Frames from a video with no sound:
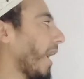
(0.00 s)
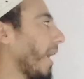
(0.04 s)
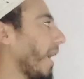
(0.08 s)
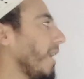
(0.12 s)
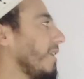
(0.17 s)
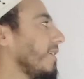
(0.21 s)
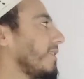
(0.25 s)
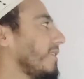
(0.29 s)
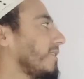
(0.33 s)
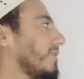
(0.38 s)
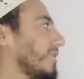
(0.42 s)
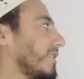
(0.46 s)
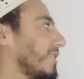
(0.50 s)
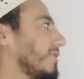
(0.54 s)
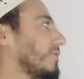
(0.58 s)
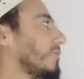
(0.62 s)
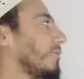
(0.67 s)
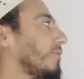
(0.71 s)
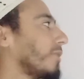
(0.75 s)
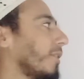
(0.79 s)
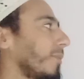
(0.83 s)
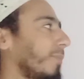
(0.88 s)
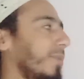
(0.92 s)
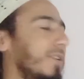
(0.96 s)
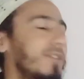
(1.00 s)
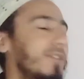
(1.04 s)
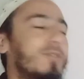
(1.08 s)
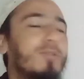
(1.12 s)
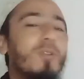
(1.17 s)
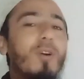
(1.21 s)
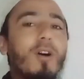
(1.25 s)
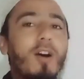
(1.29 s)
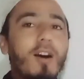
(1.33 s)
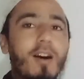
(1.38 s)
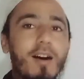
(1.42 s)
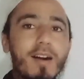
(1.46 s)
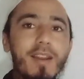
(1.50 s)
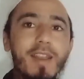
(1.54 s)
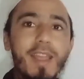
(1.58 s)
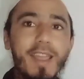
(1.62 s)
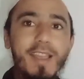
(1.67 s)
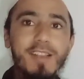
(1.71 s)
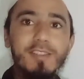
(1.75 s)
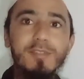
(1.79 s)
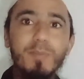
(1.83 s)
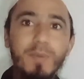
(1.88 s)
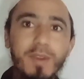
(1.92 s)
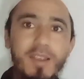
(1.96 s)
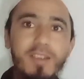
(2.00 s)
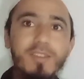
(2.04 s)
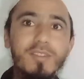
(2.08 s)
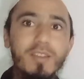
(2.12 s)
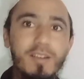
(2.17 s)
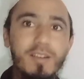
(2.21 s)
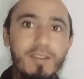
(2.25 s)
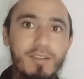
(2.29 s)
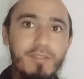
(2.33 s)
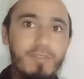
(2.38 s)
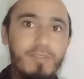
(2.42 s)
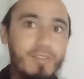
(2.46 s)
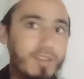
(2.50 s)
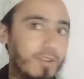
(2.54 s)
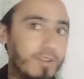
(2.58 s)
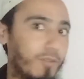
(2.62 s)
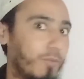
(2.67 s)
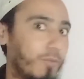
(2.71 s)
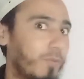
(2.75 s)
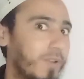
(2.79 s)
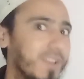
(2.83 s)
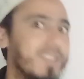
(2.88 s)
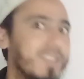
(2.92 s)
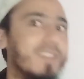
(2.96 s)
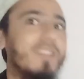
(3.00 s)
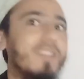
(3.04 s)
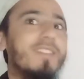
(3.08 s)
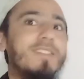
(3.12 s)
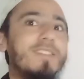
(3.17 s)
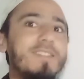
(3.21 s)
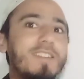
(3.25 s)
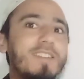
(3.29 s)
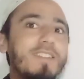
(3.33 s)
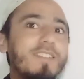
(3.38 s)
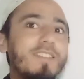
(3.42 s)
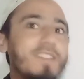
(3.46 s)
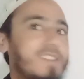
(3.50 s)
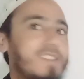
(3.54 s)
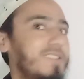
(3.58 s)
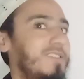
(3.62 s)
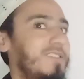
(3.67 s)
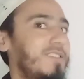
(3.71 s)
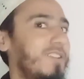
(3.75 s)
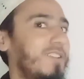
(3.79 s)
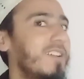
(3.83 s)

and it's also referred to our expression within a sentence,